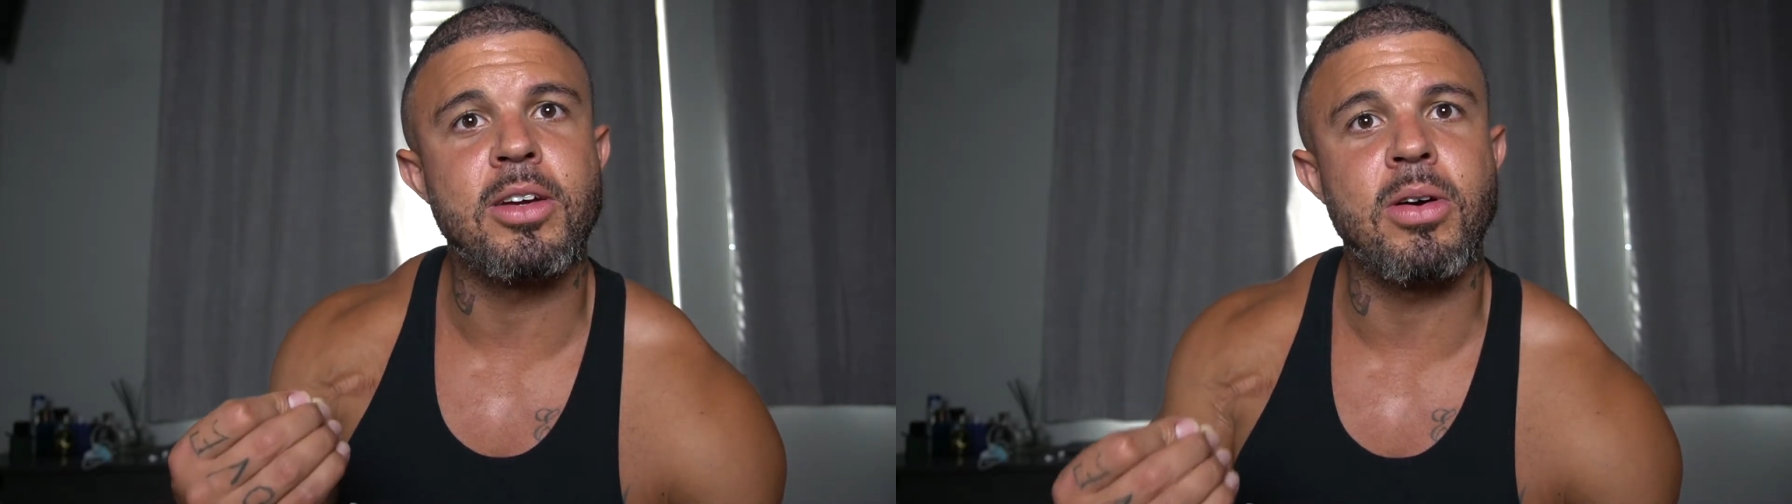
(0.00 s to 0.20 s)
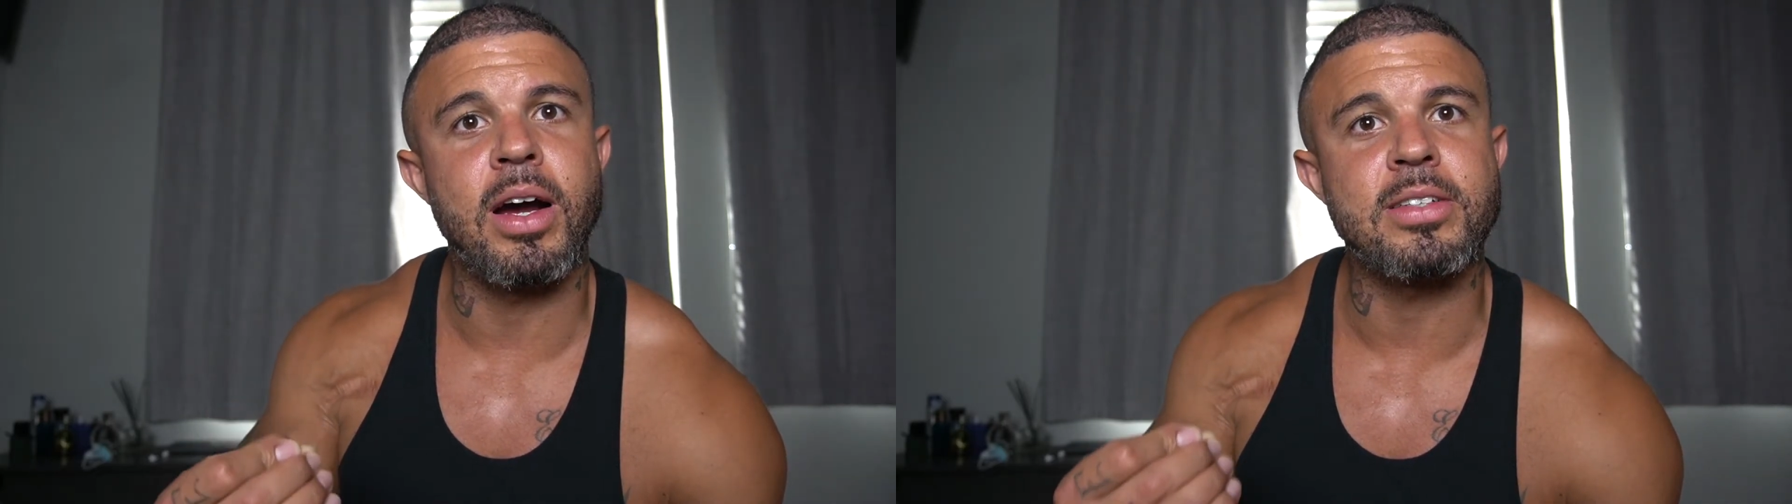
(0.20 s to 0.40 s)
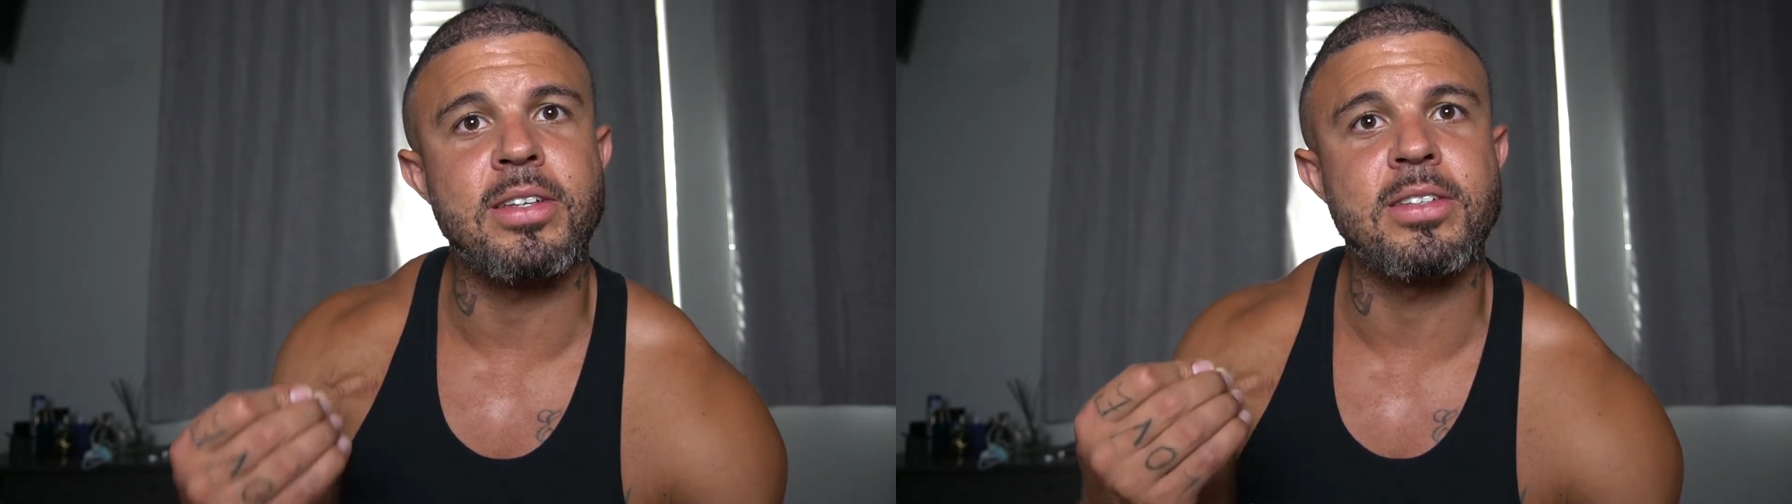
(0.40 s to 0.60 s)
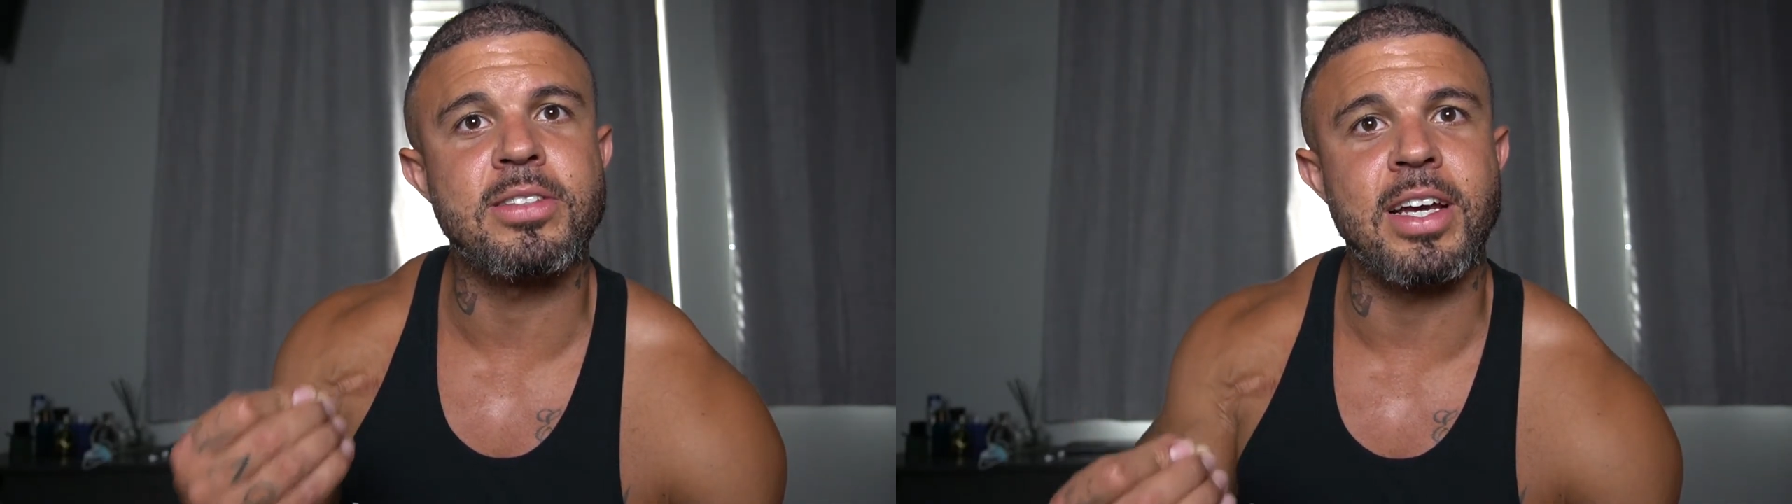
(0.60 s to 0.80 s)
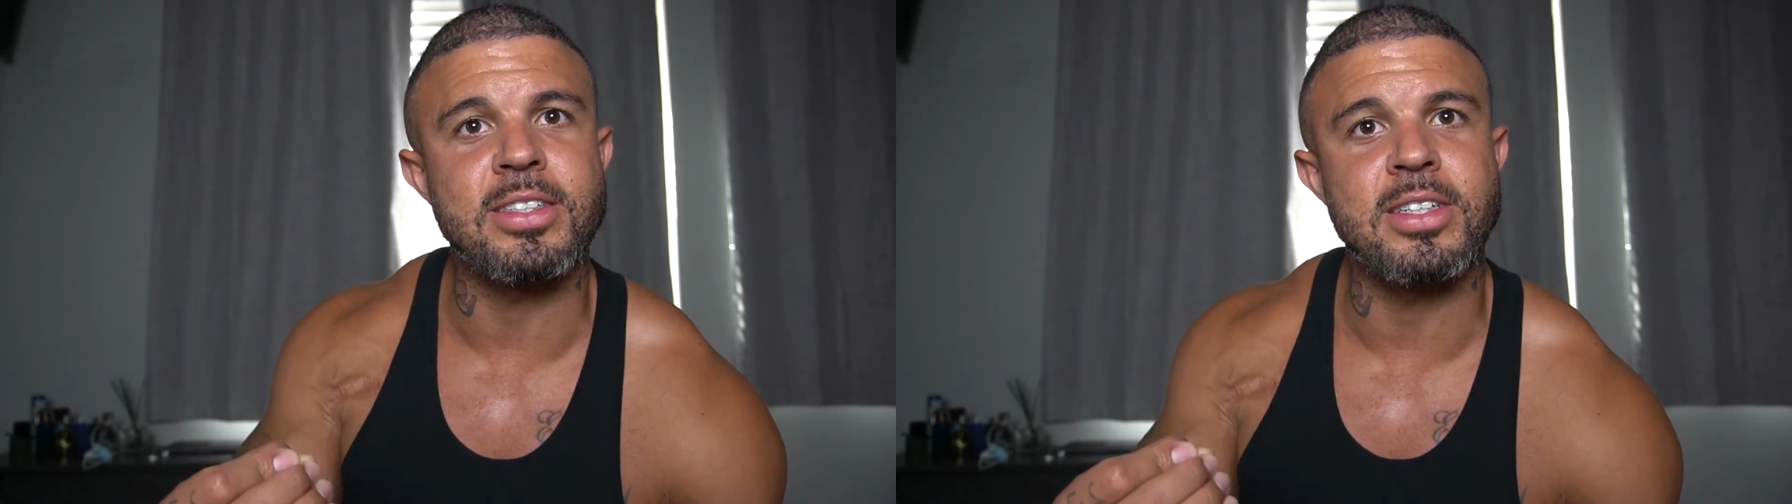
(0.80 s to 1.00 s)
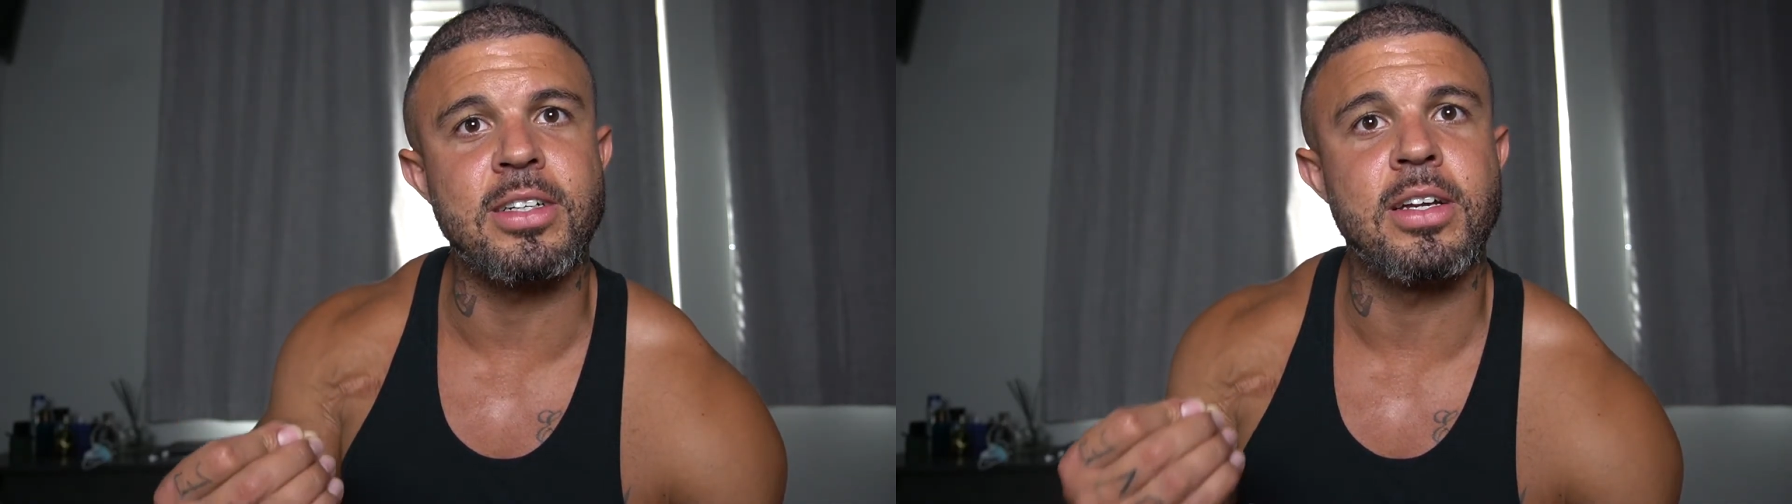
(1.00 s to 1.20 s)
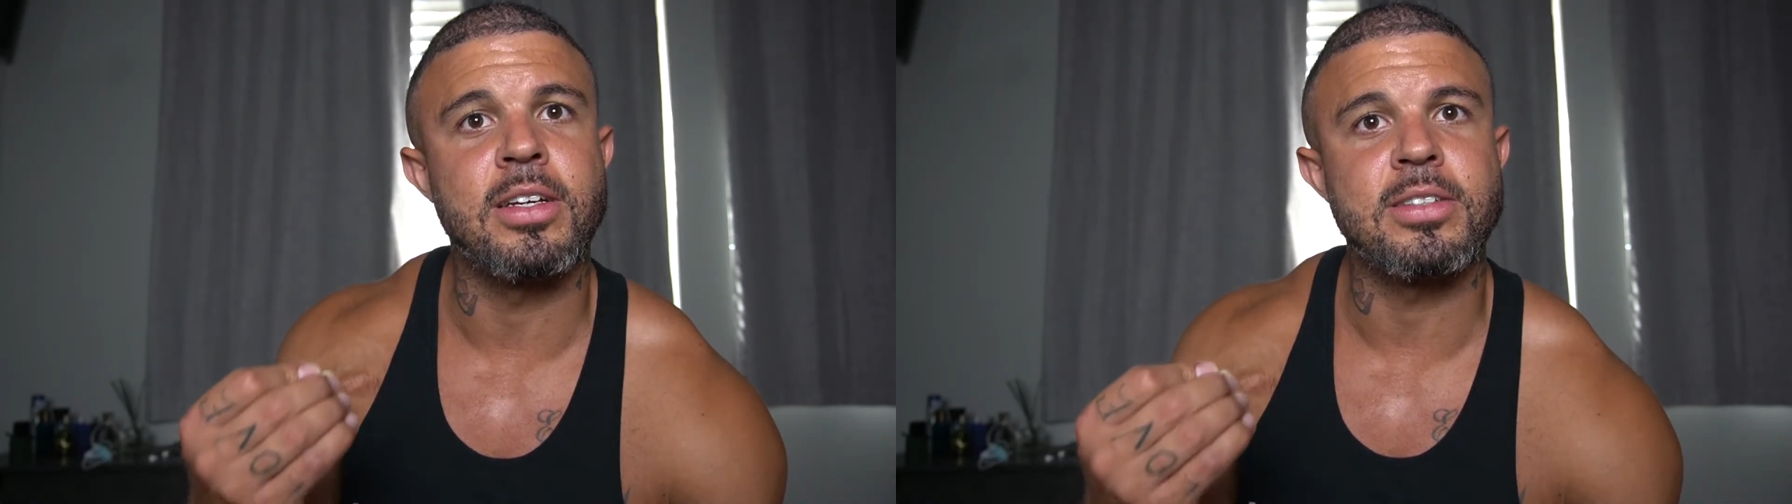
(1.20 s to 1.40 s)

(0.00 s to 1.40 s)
cross-section